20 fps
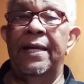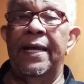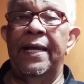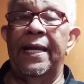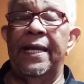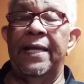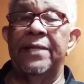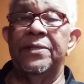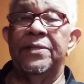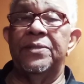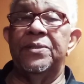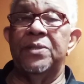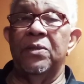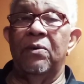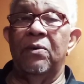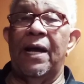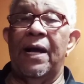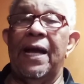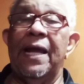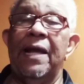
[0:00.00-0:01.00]
And
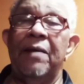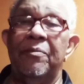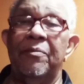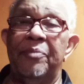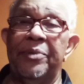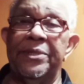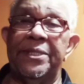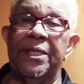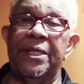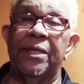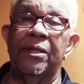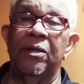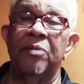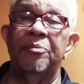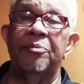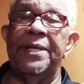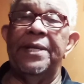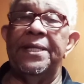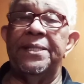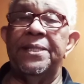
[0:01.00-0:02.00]
so I have
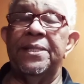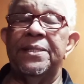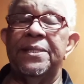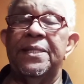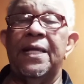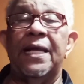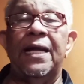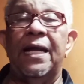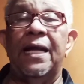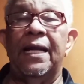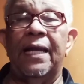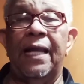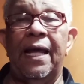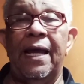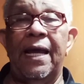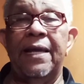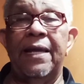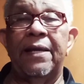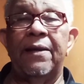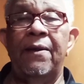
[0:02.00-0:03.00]
particular pieces that I
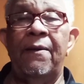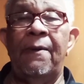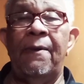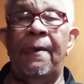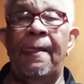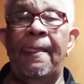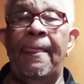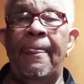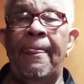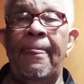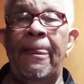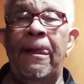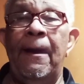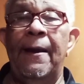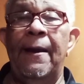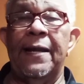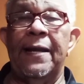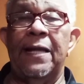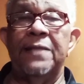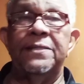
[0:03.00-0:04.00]
like,
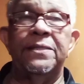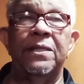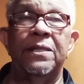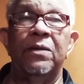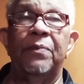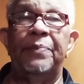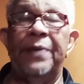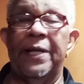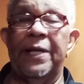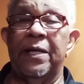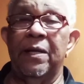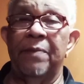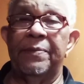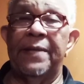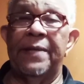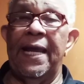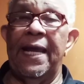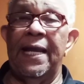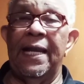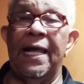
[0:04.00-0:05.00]
and I still pick
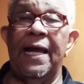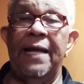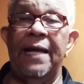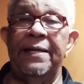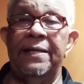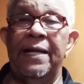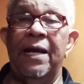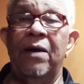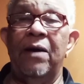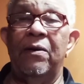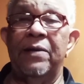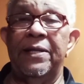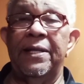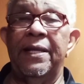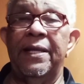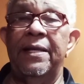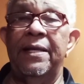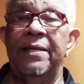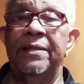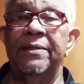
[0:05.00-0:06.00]
up K-line now and
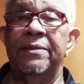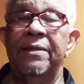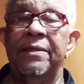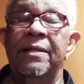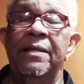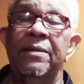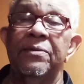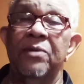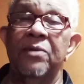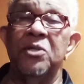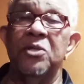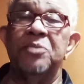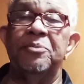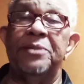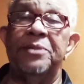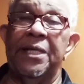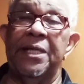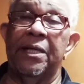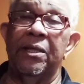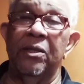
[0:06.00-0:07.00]
then, those
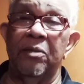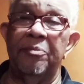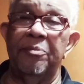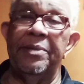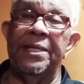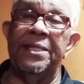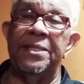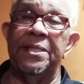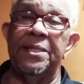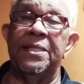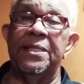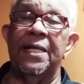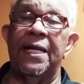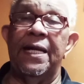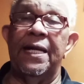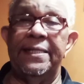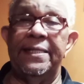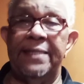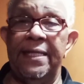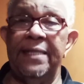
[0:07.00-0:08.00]
particular pieces
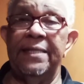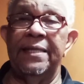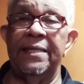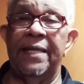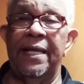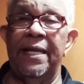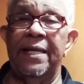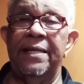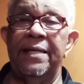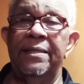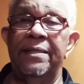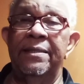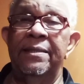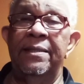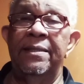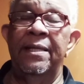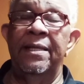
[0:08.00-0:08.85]
that I didn't get